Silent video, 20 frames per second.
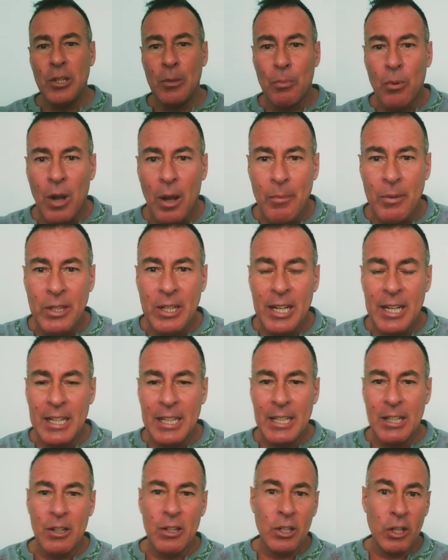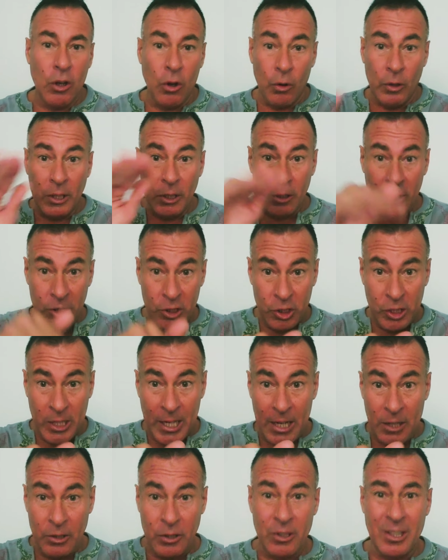you're probably not hearing. Only on this
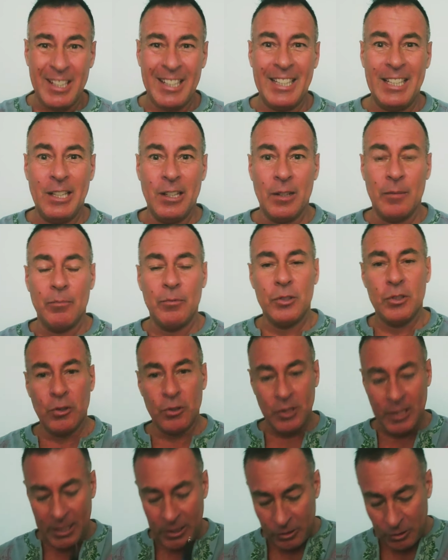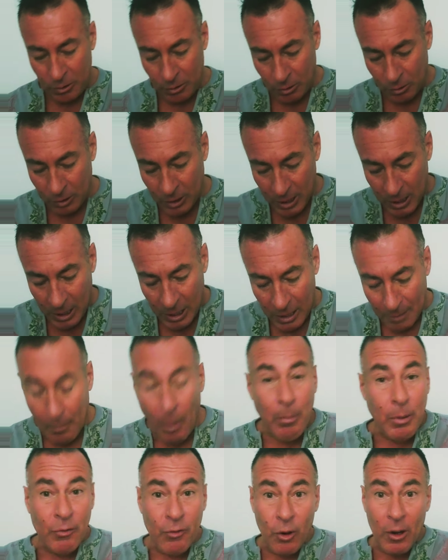channel you're going to hear. So stay tuned.
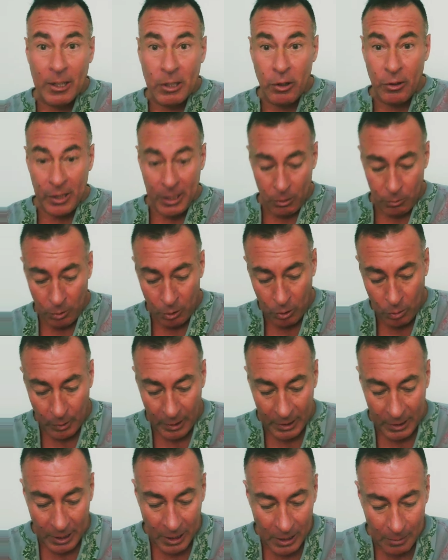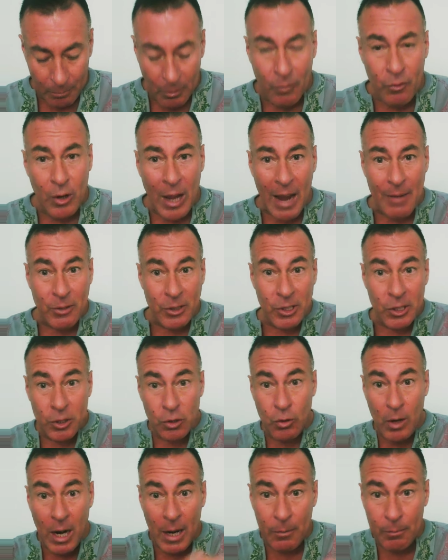But before I go there, real quick, if you haven't
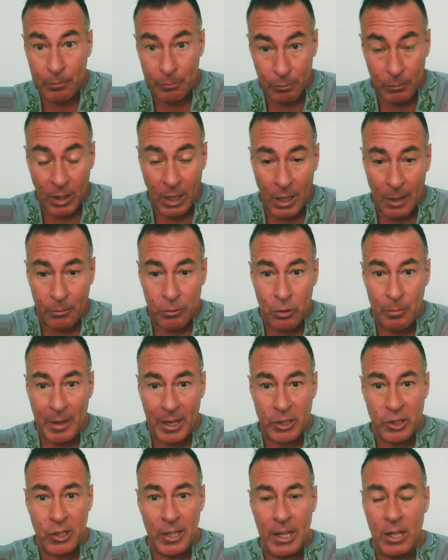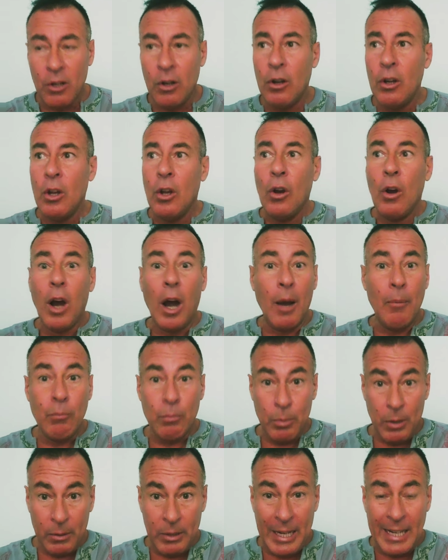subscribed to my channel,
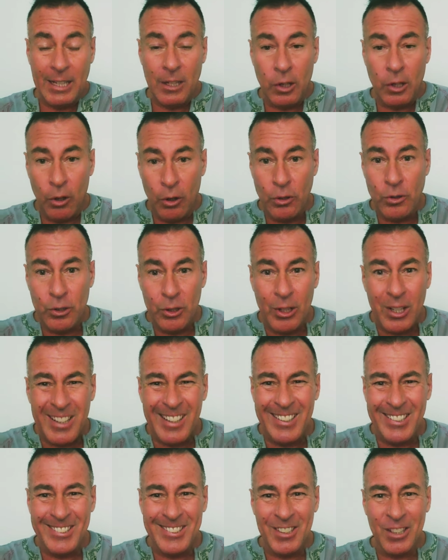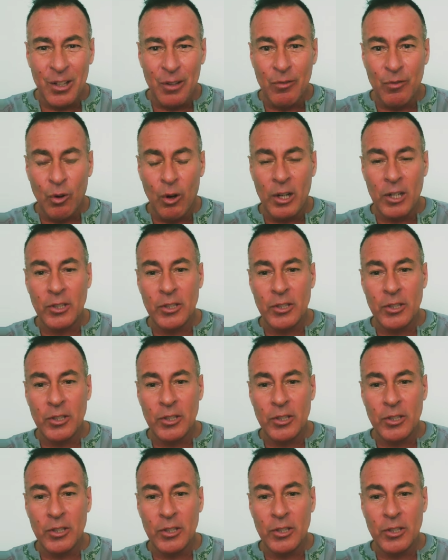I'm getting closer and closer to the 400